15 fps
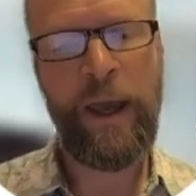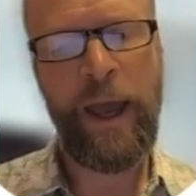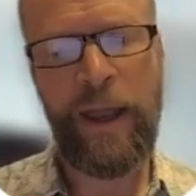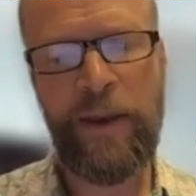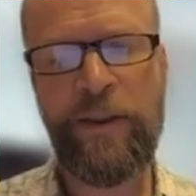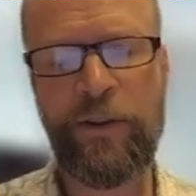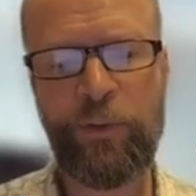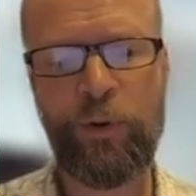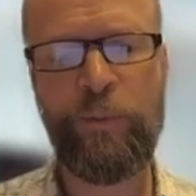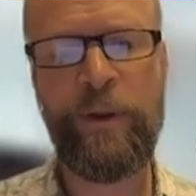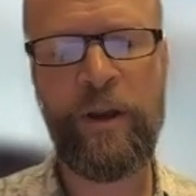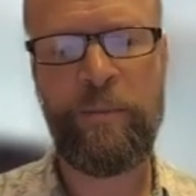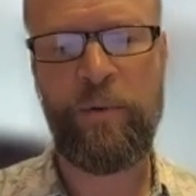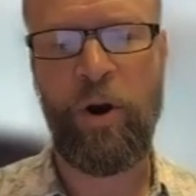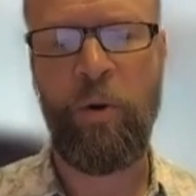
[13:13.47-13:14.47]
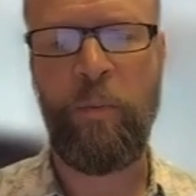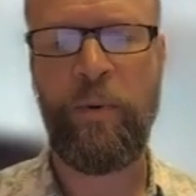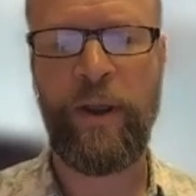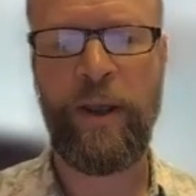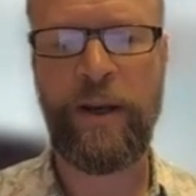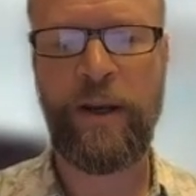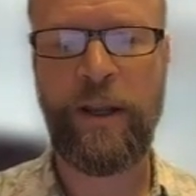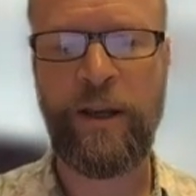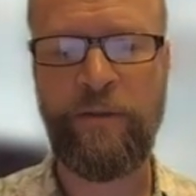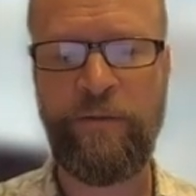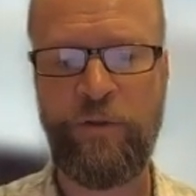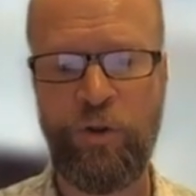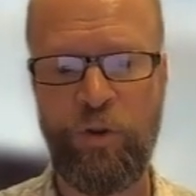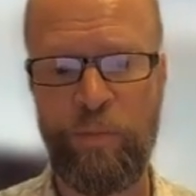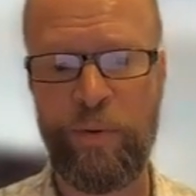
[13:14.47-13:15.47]
And this would be appropriate
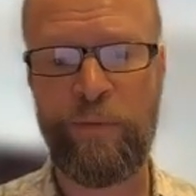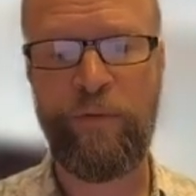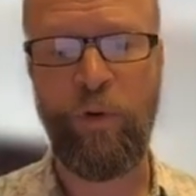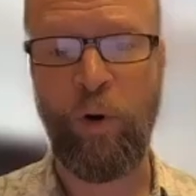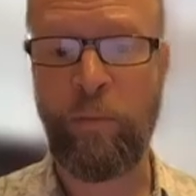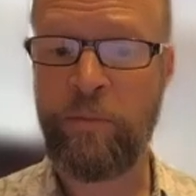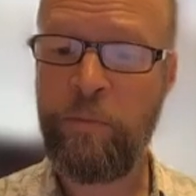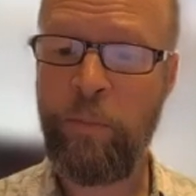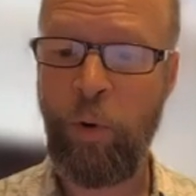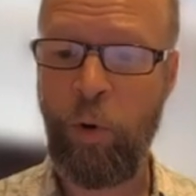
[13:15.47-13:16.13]
if you performed